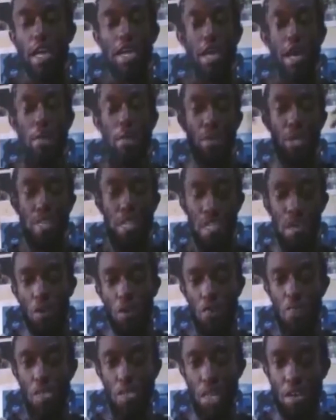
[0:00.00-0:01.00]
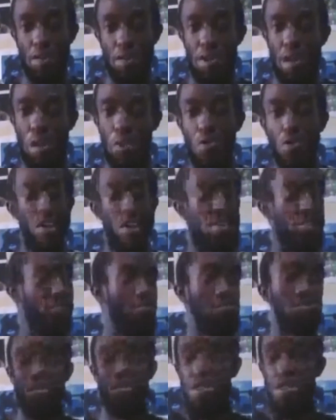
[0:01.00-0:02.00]
a busy office area, who can
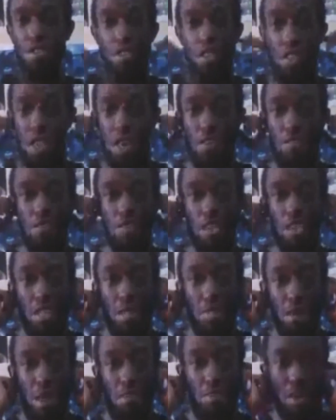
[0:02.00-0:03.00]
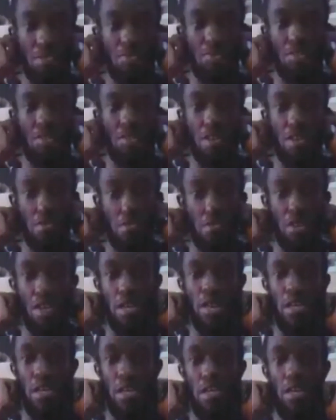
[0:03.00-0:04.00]
put this everything in my background
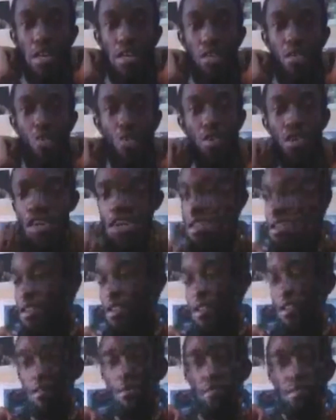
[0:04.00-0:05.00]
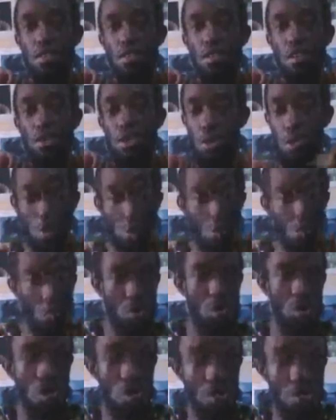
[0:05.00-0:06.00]
differently, who can do
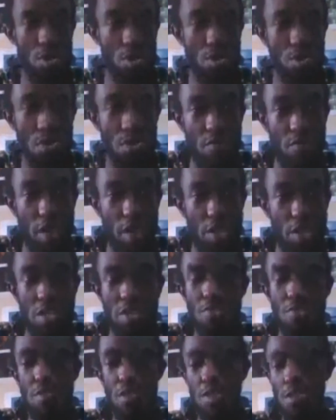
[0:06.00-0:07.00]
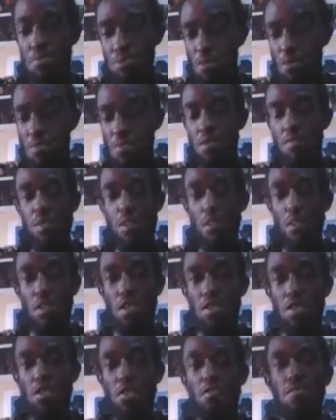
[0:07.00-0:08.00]
all sorts of magic. But the problem
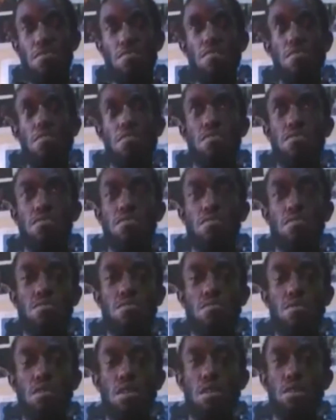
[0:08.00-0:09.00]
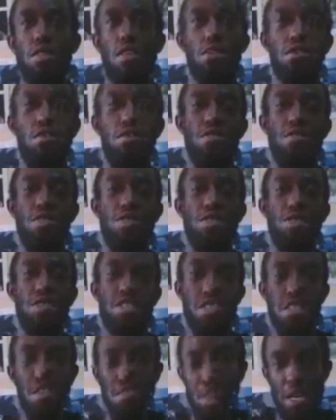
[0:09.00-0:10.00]
is they don't see
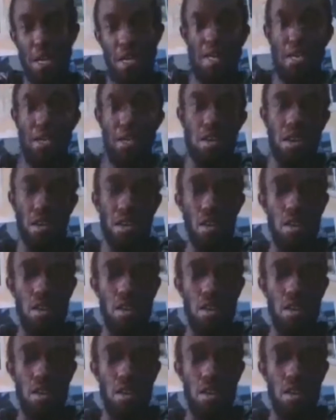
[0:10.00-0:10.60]
the money here,